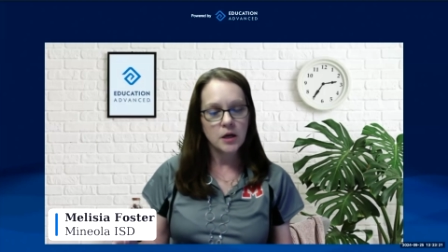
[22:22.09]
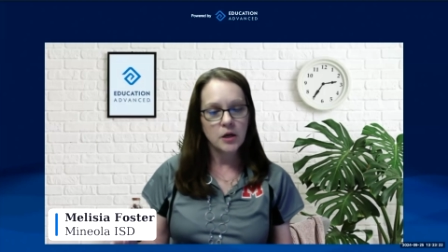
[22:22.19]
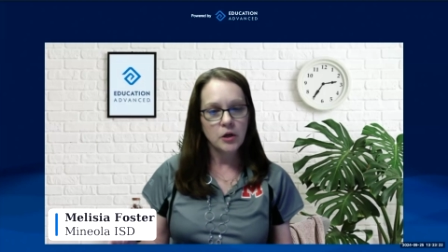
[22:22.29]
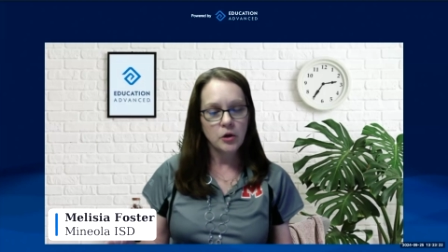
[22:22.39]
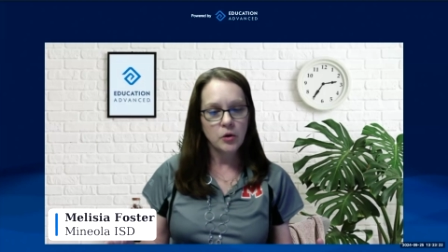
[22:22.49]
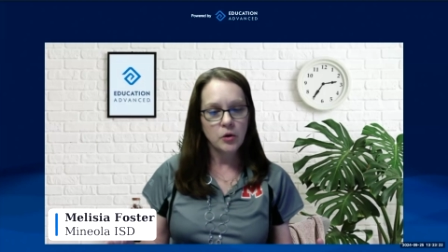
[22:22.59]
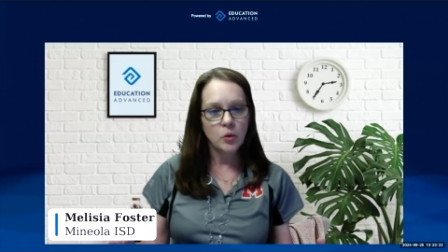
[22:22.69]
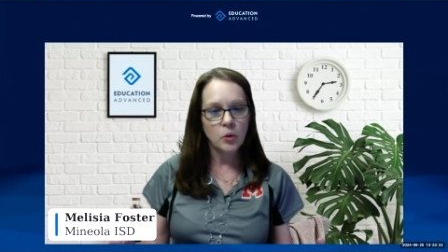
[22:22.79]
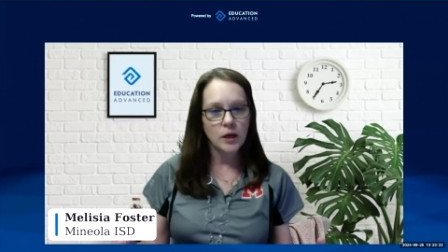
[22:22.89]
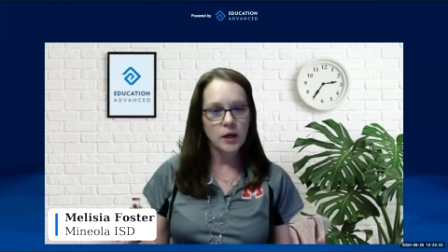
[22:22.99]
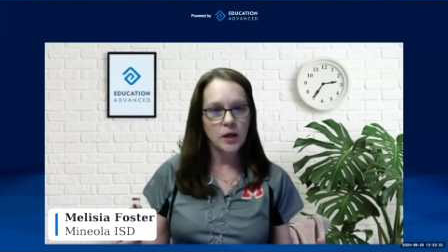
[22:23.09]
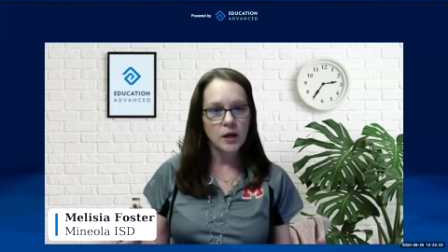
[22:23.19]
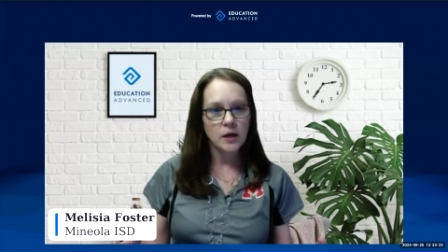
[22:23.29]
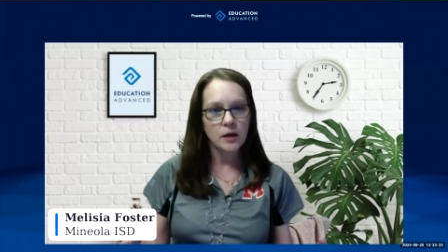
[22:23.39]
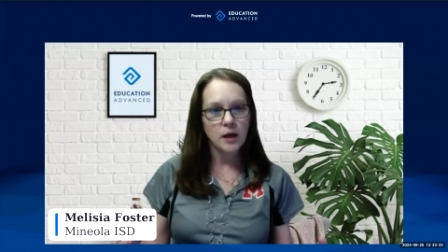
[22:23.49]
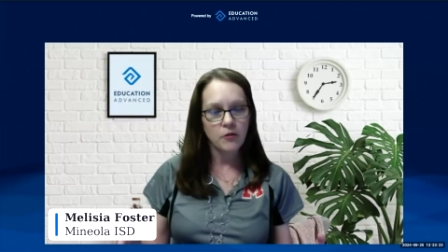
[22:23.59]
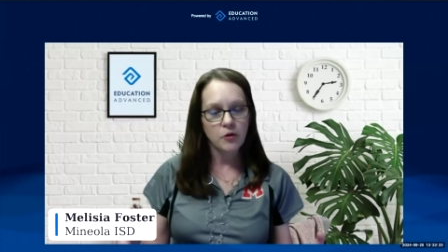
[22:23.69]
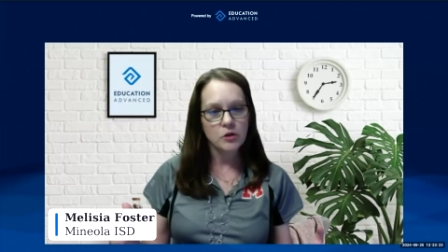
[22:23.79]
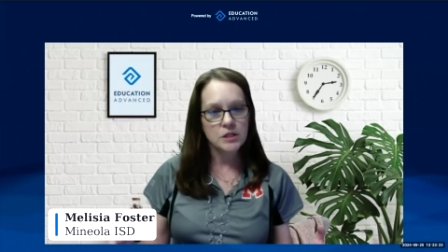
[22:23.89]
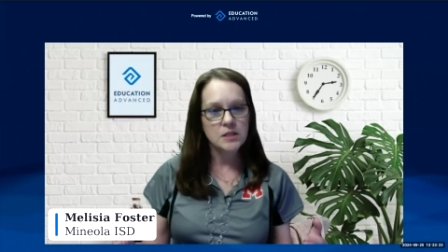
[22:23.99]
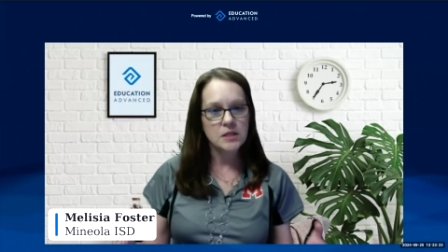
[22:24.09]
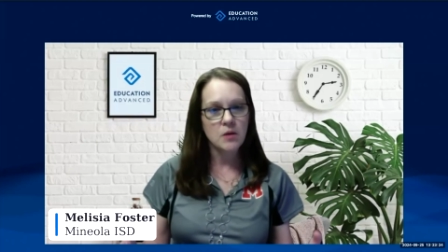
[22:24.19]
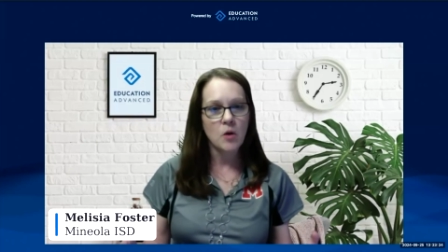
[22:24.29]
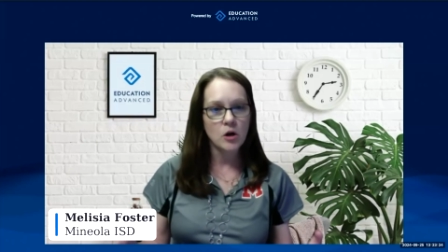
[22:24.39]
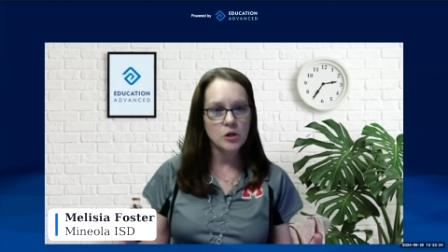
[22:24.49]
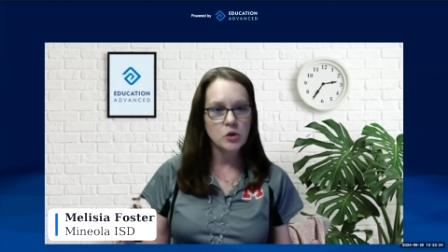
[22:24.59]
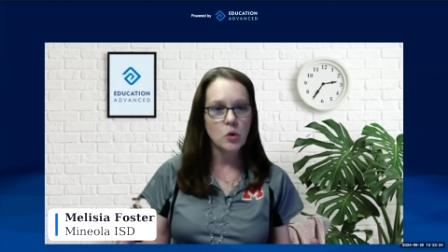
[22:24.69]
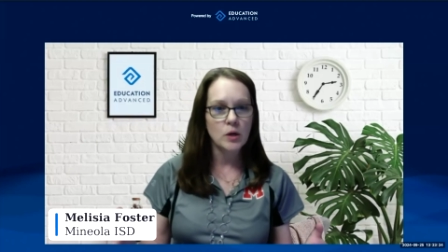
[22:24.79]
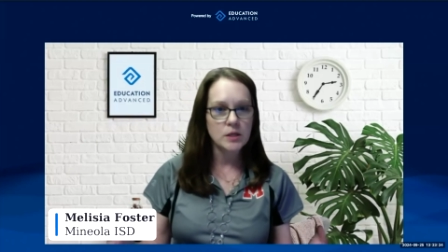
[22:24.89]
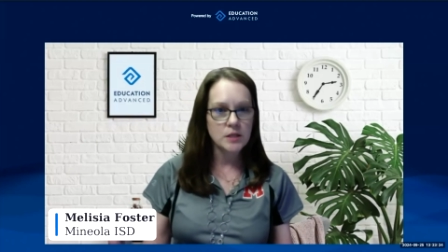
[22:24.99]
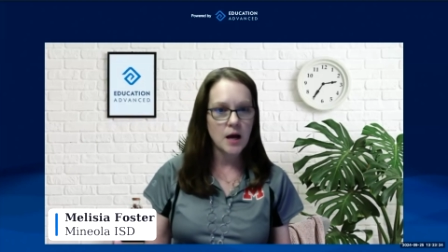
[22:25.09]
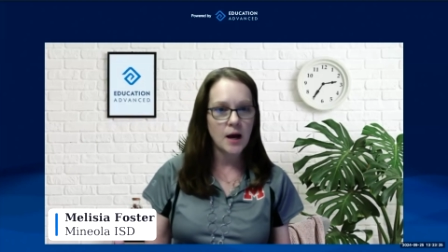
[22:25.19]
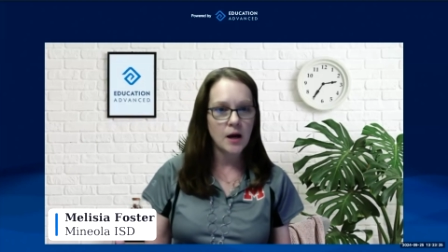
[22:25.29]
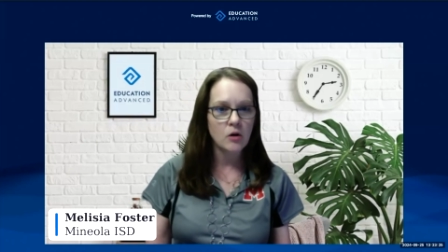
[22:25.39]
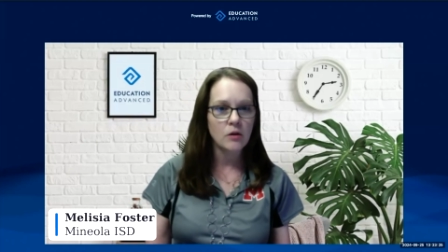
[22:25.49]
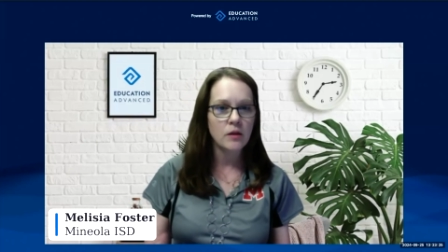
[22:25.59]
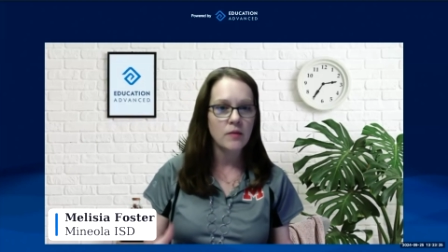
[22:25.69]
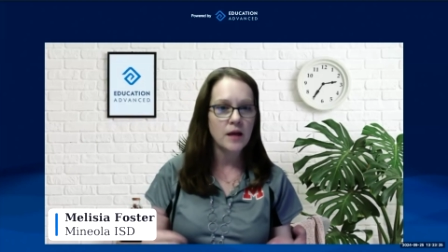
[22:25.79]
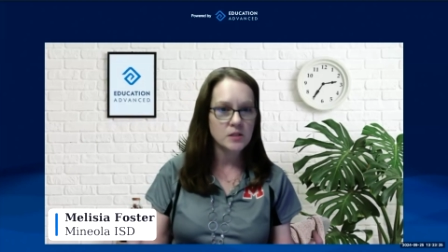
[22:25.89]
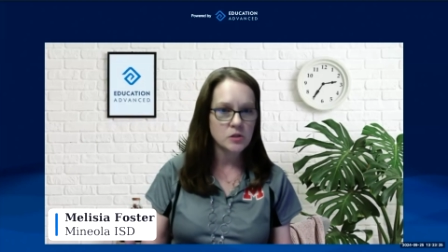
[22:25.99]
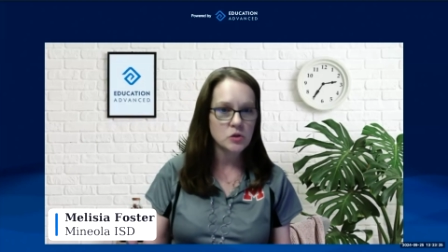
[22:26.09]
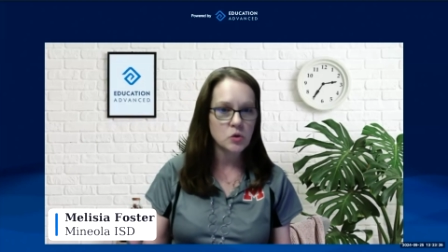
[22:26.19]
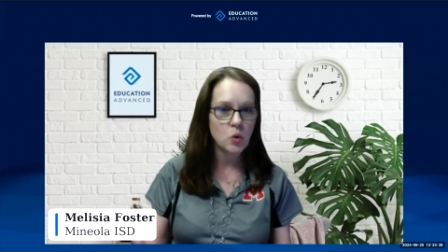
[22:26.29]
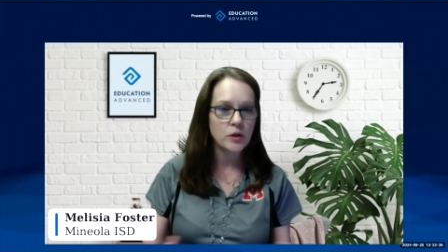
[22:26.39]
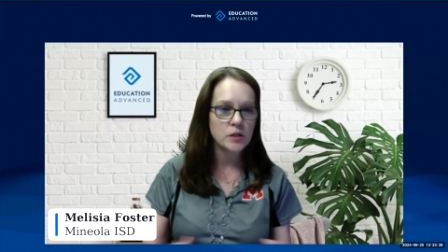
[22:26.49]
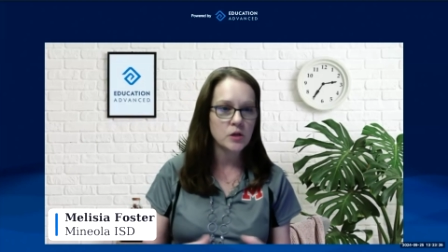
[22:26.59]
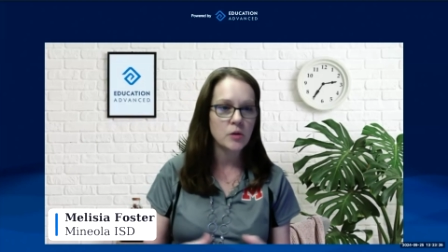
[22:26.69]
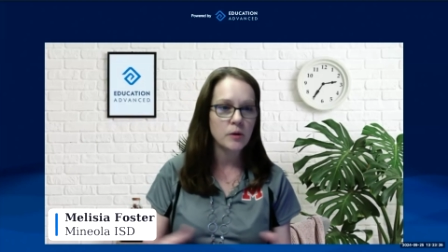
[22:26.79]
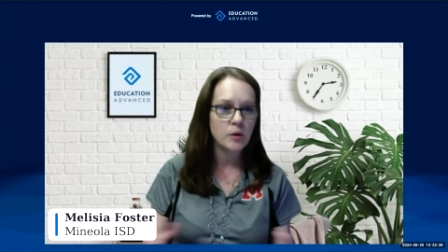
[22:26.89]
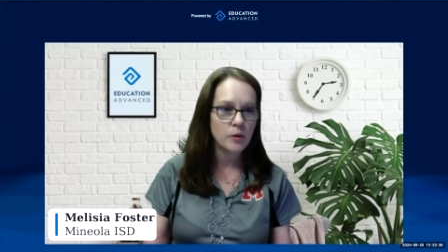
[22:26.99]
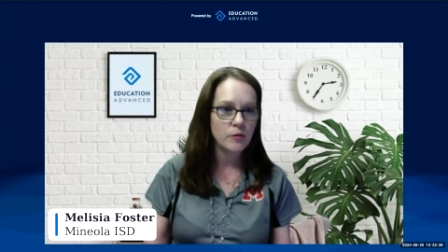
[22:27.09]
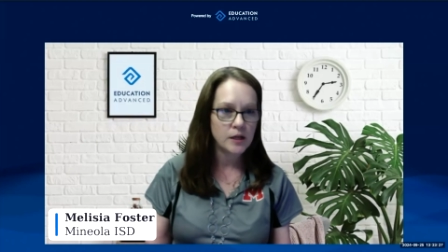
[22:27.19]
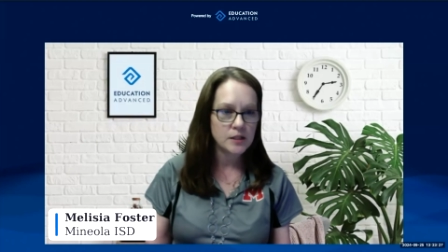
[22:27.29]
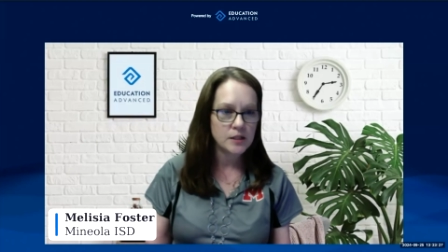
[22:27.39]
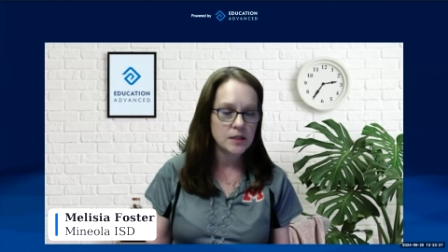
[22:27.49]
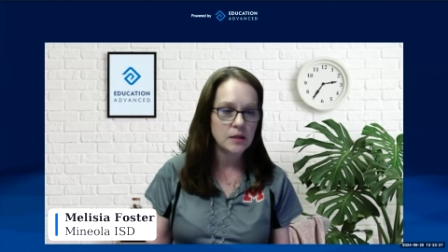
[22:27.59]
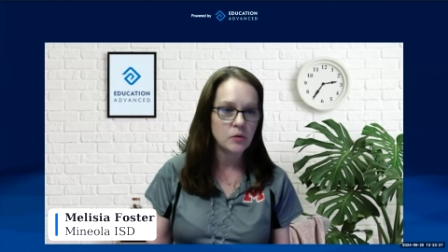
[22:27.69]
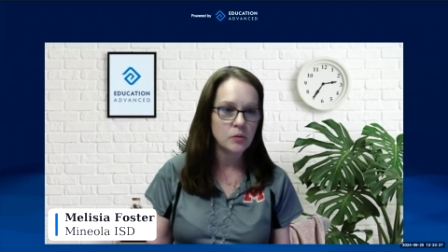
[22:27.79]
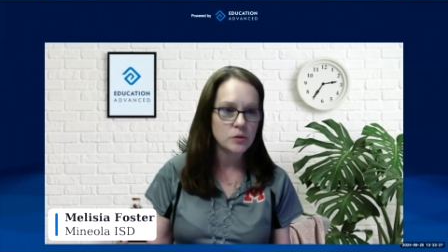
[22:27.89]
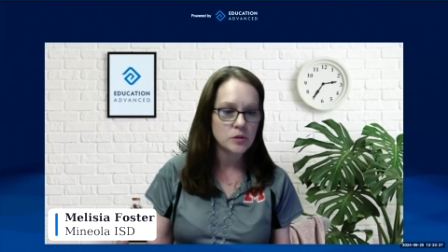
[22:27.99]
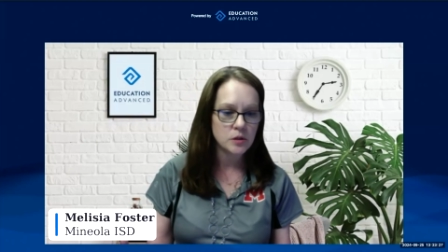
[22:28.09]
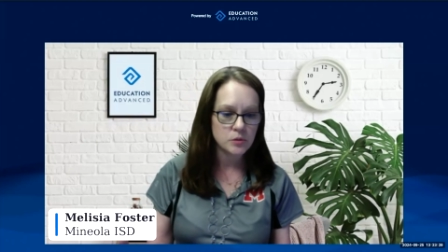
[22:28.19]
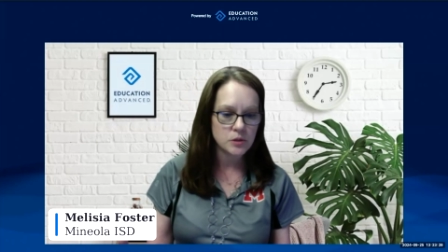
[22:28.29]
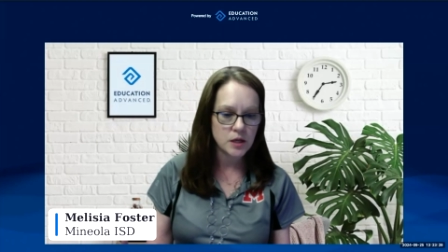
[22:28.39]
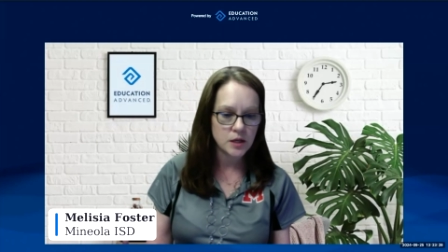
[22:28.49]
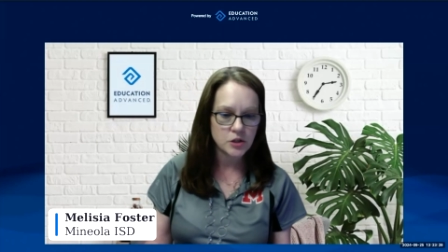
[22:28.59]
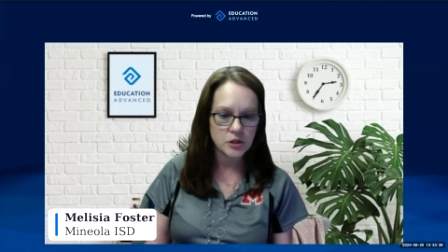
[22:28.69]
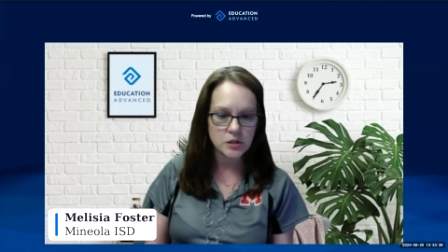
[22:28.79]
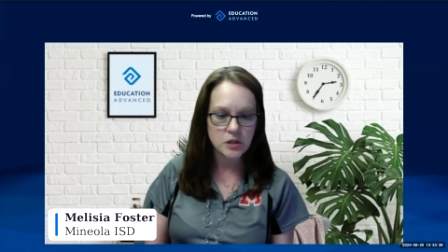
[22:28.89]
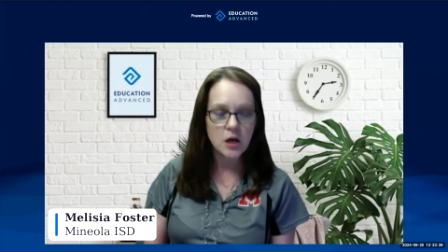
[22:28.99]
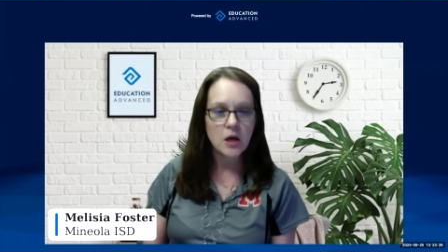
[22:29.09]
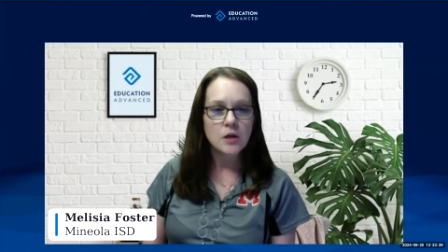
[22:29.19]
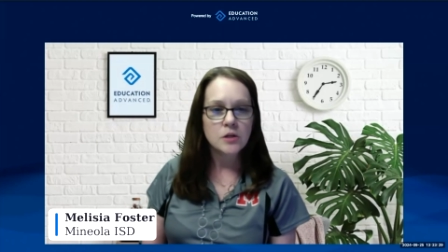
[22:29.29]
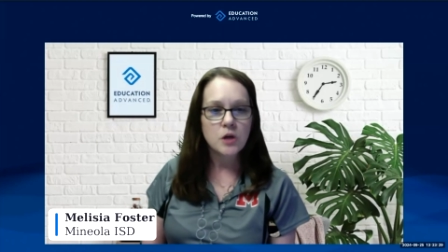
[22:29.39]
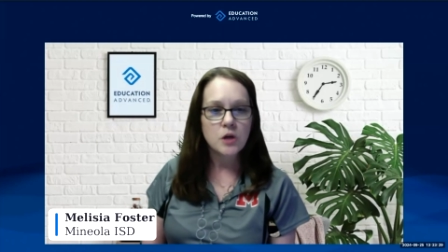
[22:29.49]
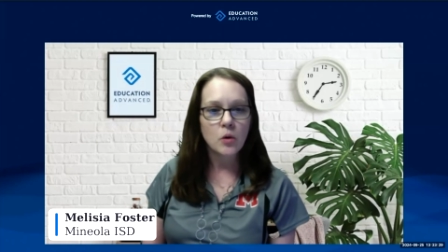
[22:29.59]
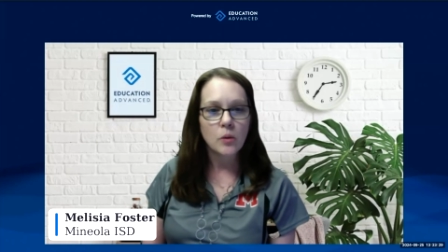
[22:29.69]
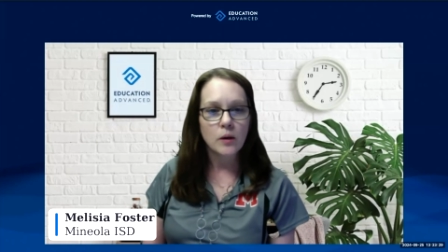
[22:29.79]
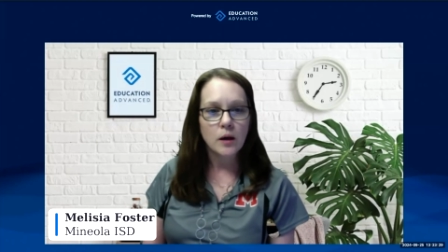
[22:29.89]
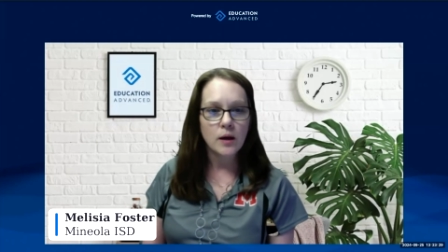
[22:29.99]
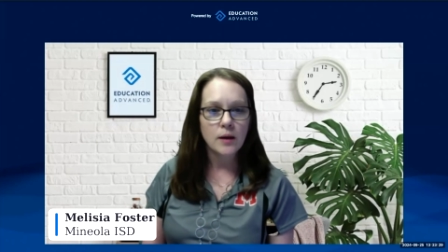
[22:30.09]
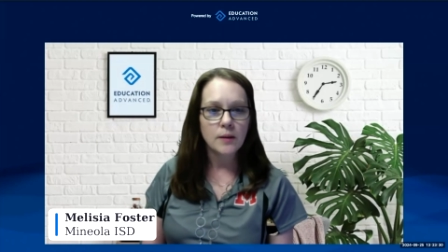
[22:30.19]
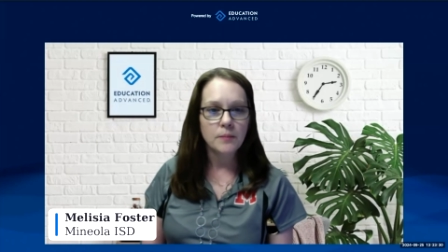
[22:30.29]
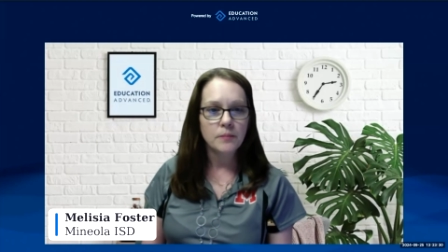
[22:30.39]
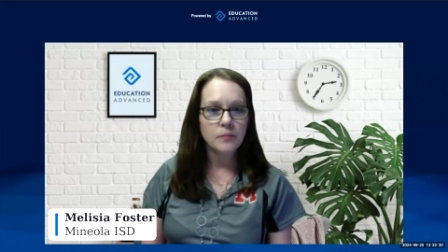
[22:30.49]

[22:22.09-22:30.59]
you can if your ccmr score is higher then that's the score that's going to be reflected in those those sections so um,